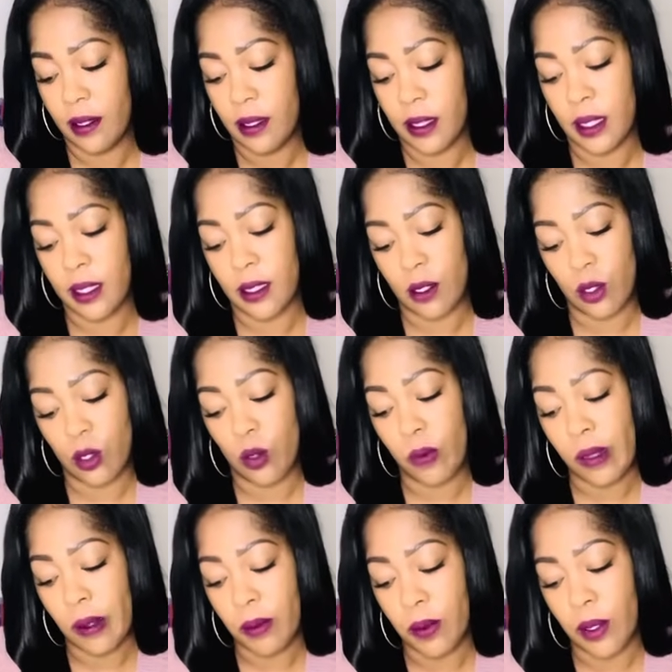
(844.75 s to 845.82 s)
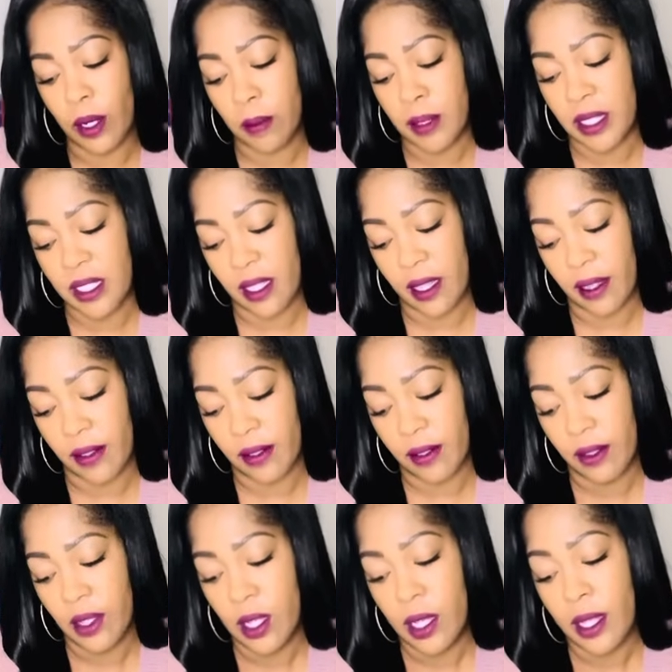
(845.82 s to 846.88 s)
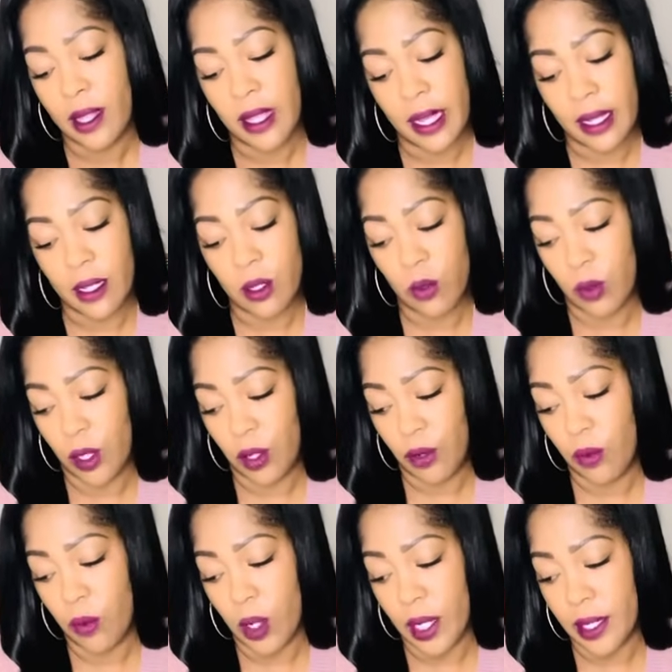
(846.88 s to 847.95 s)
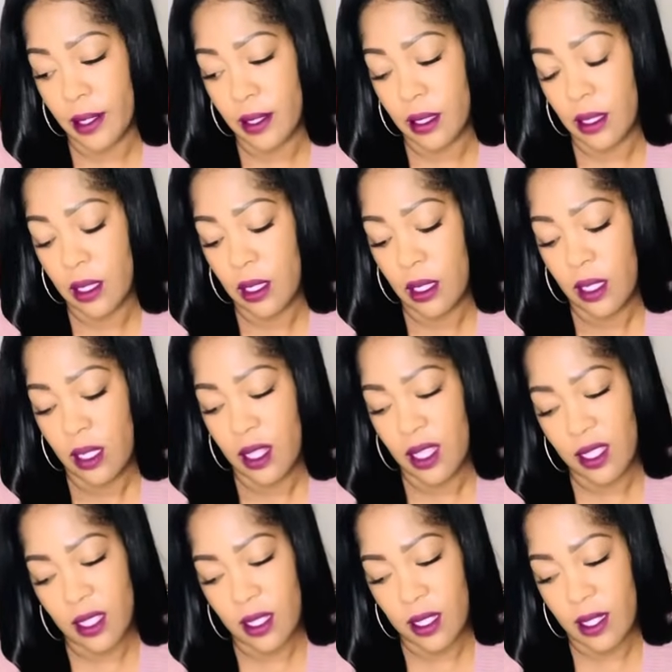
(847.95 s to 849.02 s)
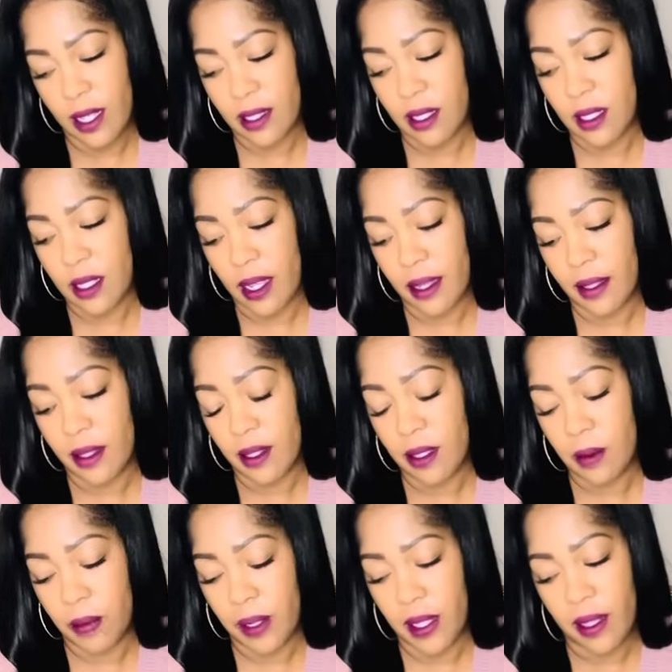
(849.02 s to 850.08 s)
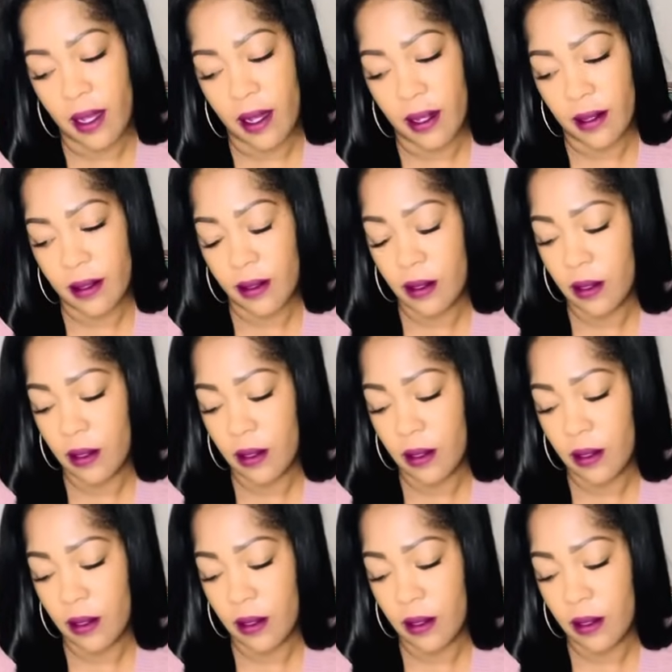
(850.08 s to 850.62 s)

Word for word: Let's see two people coming together. That is what you want. This is not designed to be that.